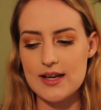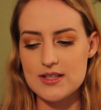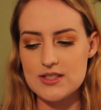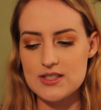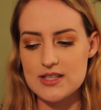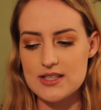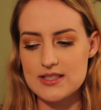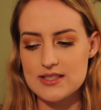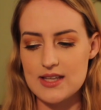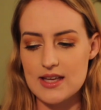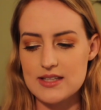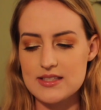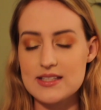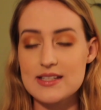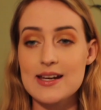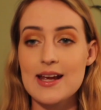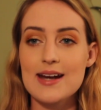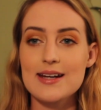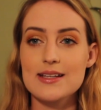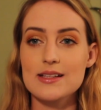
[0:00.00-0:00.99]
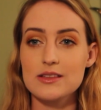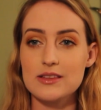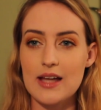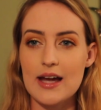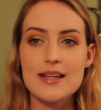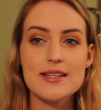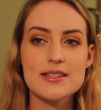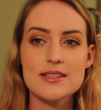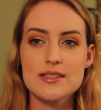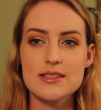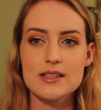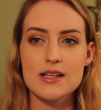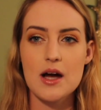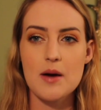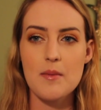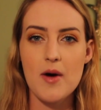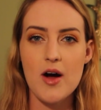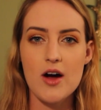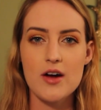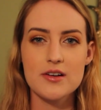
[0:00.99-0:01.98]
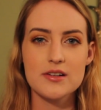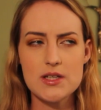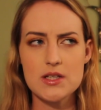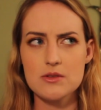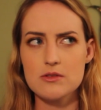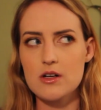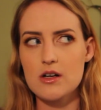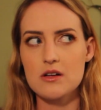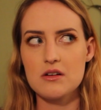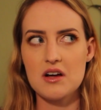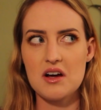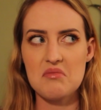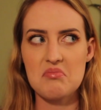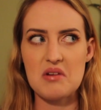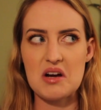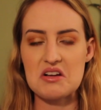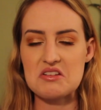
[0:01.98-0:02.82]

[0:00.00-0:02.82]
And she said, did any lights come on when you woke up?